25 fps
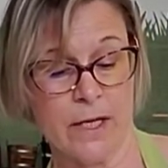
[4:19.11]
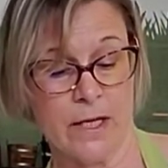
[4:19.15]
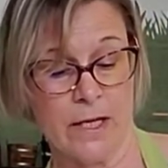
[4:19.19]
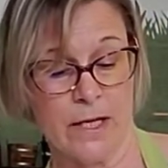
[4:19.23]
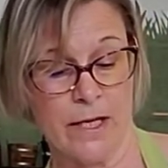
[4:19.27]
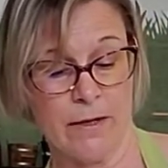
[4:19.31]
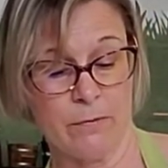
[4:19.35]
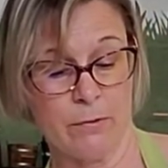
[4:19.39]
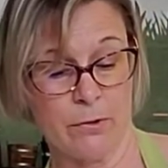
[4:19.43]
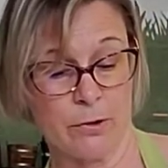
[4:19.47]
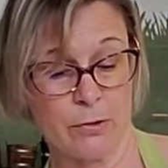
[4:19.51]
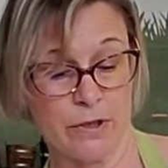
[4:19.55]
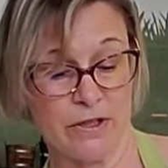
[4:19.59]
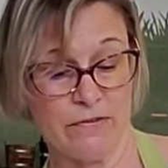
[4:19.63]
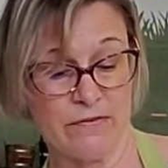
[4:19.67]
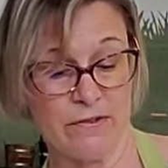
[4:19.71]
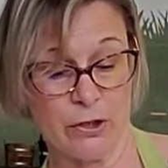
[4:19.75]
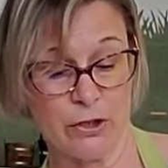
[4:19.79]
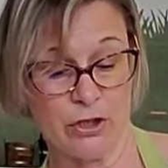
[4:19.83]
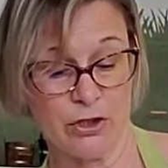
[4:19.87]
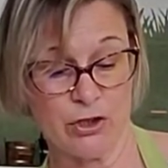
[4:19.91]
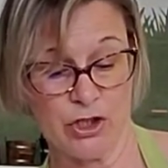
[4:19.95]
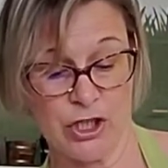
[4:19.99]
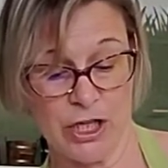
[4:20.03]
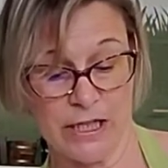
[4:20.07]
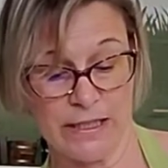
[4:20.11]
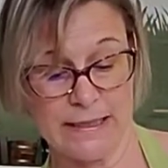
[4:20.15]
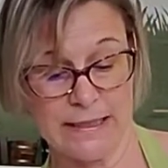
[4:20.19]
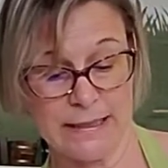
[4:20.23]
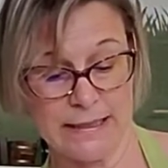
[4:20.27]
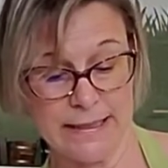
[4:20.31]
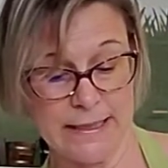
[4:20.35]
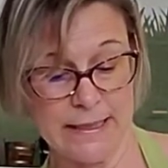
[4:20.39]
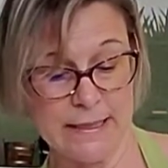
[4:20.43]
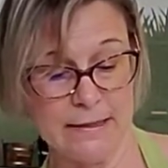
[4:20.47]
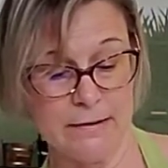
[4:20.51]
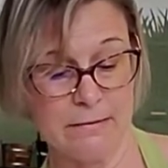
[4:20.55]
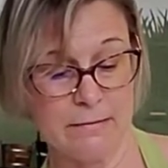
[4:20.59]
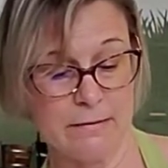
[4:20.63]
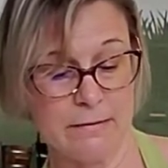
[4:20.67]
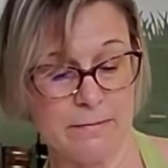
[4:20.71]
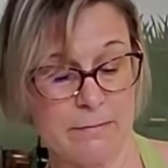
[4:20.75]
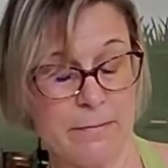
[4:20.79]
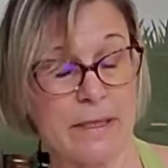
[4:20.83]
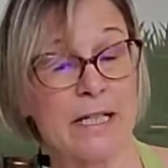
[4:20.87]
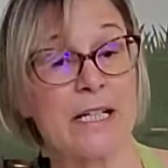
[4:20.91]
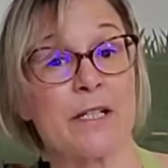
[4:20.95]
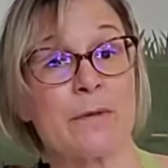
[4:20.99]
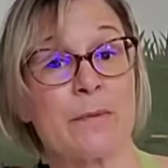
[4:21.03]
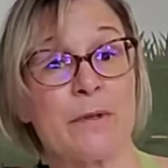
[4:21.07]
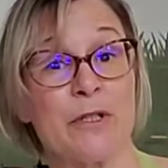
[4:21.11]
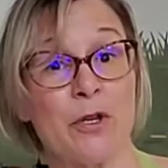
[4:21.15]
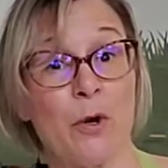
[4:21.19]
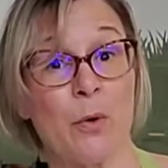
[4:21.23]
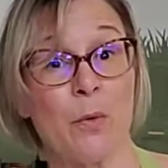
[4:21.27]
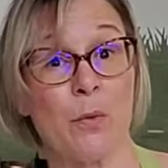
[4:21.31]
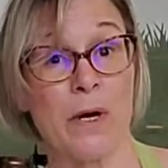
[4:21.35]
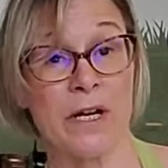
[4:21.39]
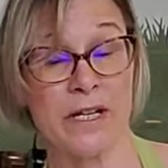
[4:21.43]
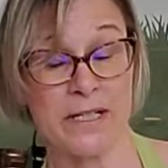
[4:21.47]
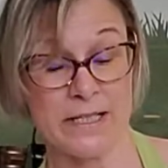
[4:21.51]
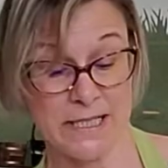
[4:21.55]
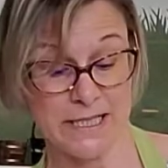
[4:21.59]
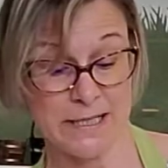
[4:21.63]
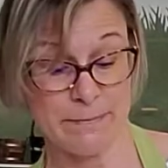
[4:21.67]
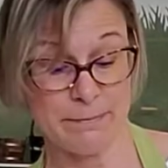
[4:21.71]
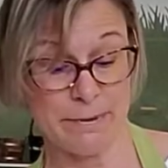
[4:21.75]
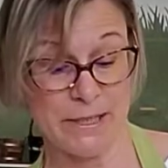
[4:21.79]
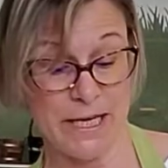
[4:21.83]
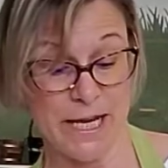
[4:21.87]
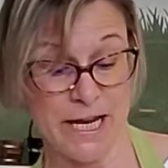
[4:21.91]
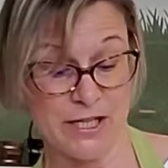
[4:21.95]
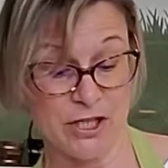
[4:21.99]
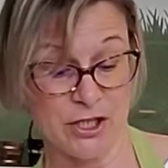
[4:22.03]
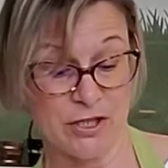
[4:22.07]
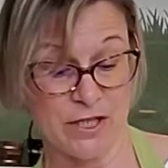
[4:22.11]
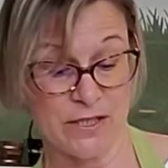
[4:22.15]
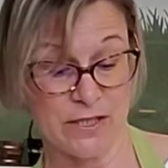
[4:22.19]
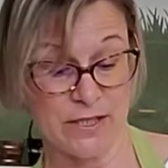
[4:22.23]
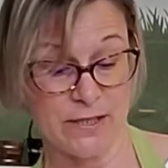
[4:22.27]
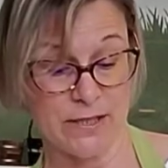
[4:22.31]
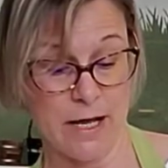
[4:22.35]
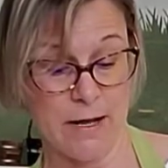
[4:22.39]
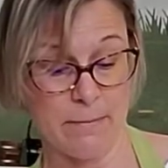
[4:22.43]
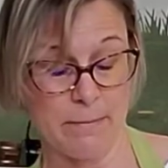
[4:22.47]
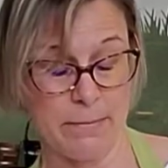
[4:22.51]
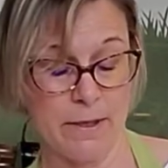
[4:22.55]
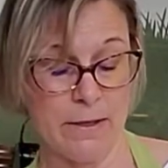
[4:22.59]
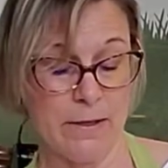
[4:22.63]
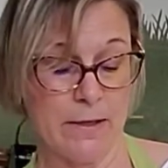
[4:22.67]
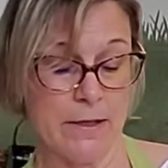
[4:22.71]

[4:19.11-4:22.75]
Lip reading: and we're doing it very gently because we don't want to splash this up.